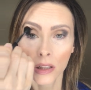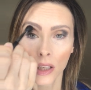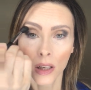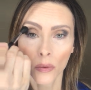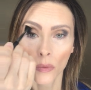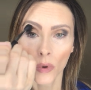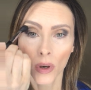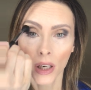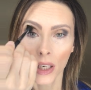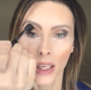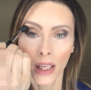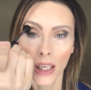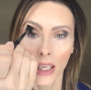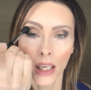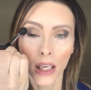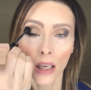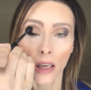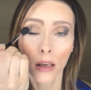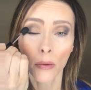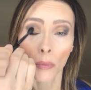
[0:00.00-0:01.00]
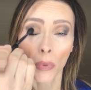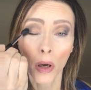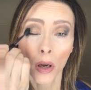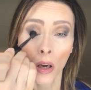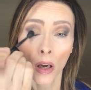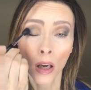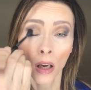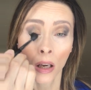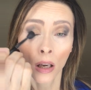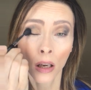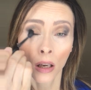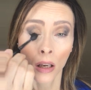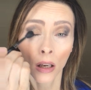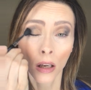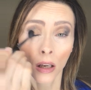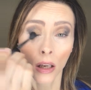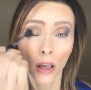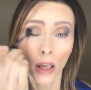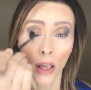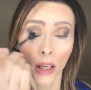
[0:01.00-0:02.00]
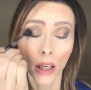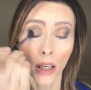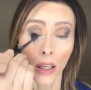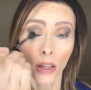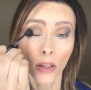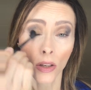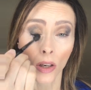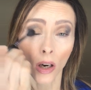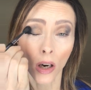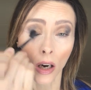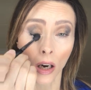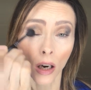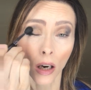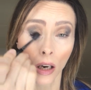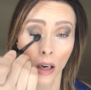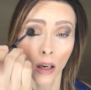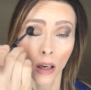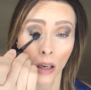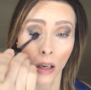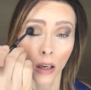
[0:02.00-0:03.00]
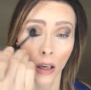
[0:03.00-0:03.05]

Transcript: So I wanna keep it dark.